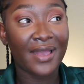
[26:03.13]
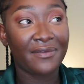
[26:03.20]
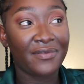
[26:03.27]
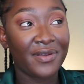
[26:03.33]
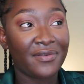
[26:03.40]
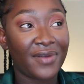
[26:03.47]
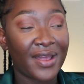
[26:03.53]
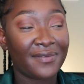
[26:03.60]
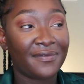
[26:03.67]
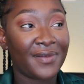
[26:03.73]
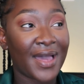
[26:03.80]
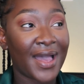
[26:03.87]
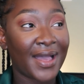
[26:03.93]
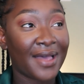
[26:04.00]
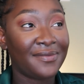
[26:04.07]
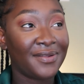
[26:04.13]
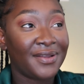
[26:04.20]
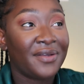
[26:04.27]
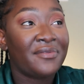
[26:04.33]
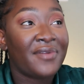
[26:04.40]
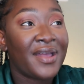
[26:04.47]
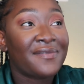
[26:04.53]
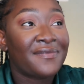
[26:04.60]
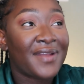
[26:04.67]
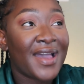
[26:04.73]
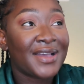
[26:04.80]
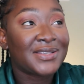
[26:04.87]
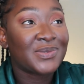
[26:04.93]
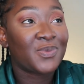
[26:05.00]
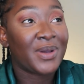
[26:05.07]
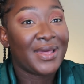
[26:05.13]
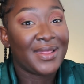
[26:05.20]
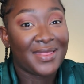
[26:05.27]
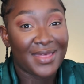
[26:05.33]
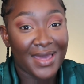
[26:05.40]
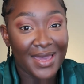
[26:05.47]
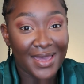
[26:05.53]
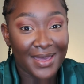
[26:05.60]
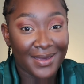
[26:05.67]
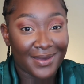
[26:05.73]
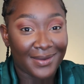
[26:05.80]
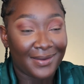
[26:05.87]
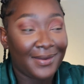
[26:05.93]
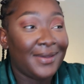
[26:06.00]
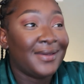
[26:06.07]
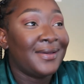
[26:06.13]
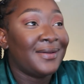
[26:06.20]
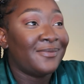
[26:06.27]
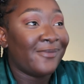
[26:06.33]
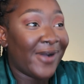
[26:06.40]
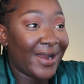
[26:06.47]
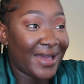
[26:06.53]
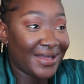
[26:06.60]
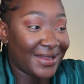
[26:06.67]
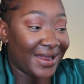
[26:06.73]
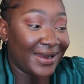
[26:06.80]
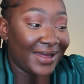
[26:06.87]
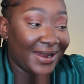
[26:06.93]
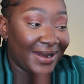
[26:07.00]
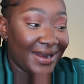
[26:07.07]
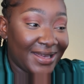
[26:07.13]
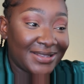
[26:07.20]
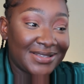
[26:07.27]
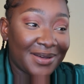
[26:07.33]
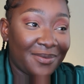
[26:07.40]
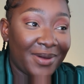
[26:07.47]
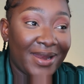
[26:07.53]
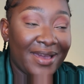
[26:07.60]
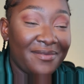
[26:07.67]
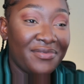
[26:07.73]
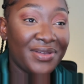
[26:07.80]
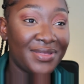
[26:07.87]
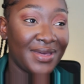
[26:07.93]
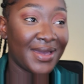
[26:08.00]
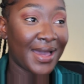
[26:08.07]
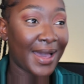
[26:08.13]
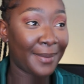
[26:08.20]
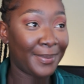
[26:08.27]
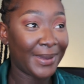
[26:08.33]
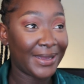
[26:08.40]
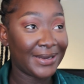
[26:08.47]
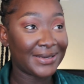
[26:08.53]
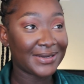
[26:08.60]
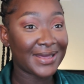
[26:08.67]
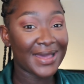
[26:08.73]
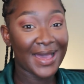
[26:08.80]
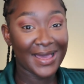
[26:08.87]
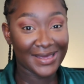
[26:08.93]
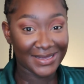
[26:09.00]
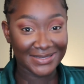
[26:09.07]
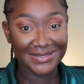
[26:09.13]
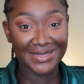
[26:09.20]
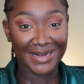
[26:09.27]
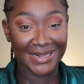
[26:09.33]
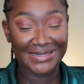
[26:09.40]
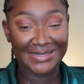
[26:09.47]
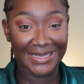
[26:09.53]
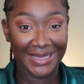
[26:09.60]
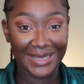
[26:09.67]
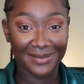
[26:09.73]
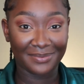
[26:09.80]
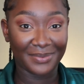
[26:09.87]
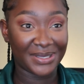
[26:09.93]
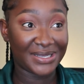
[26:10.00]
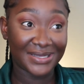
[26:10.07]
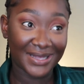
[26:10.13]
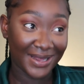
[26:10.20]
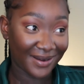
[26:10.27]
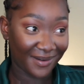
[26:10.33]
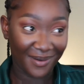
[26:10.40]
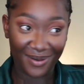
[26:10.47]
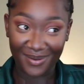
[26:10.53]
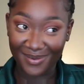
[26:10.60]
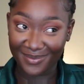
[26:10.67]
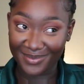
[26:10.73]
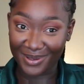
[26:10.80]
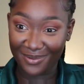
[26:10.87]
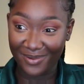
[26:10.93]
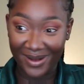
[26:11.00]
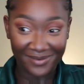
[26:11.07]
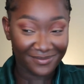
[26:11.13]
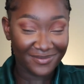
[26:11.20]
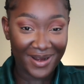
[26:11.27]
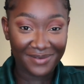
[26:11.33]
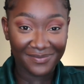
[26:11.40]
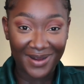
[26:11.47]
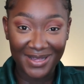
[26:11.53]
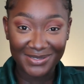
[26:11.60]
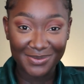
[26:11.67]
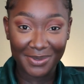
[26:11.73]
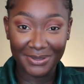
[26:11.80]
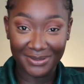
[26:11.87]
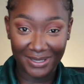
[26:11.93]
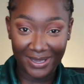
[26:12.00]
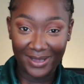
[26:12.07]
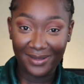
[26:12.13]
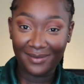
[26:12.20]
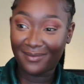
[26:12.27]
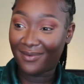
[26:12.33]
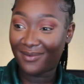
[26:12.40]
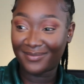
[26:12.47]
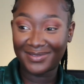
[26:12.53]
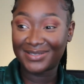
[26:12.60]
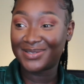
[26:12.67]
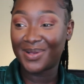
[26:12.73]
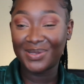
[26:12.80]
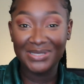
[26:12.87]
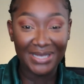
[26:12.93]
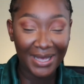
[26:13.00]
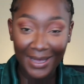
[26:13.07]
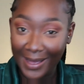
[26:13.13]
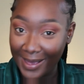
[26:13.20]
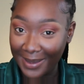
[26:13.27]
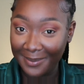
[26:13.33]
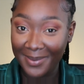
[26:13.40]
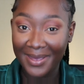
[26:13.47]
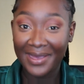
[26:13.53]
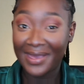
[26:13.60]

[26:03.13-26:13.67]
every red flag. I think the red flags were there. And then later when everything happened, it started to hit me that all of the red flags were there this whole time.